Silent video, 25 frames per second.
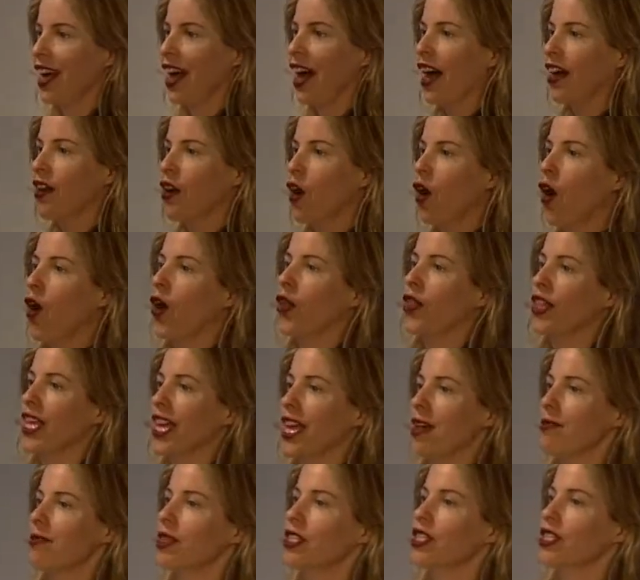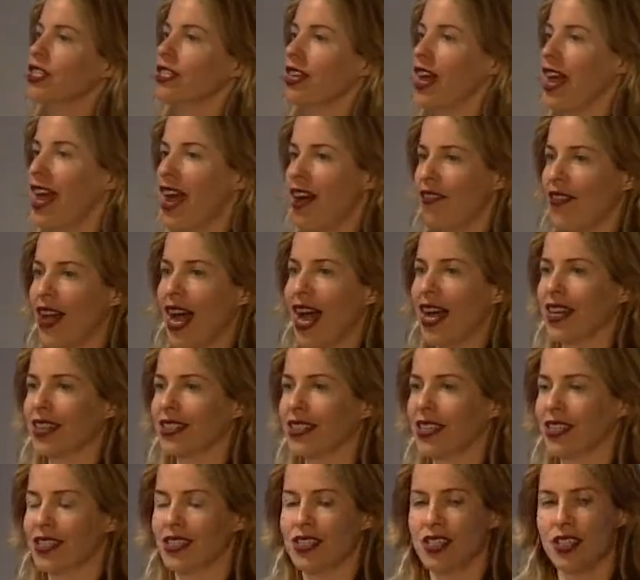on all the images I have
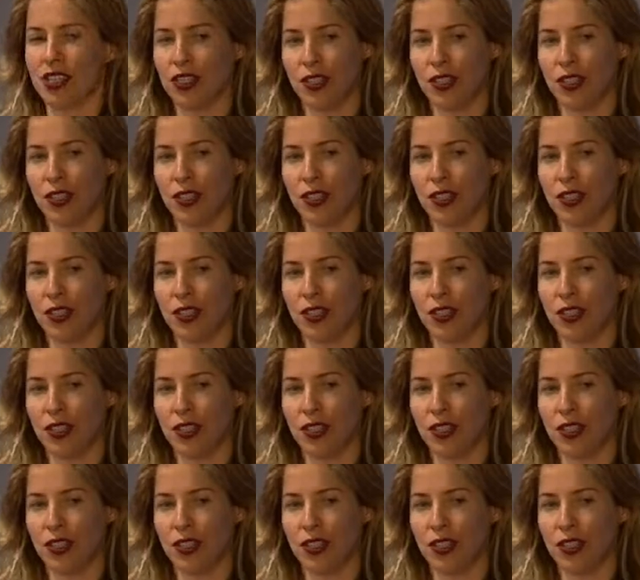access